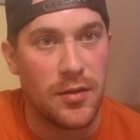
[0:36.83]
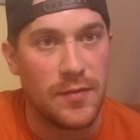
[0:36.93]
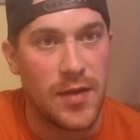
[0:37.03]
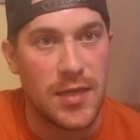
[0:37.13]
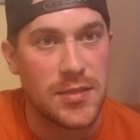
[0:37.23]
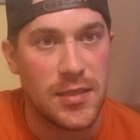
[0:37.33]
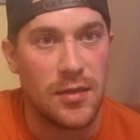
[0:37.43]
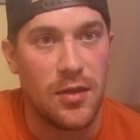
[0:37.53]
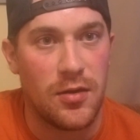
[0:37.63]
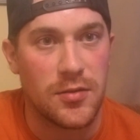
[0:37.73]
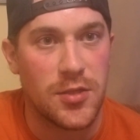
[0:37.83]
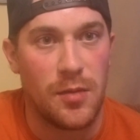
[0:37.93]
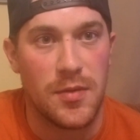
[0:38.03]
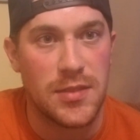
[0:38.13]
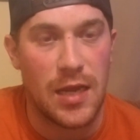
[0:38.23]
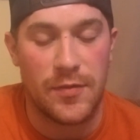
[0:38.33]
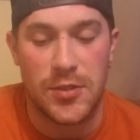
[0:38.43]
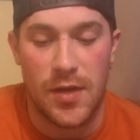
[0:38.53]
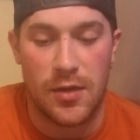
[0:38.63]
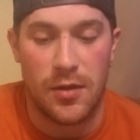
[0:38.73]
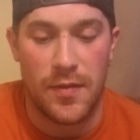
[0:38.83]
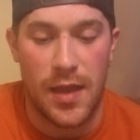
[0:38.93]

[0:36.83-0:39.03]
if not sing along, to almost every track on the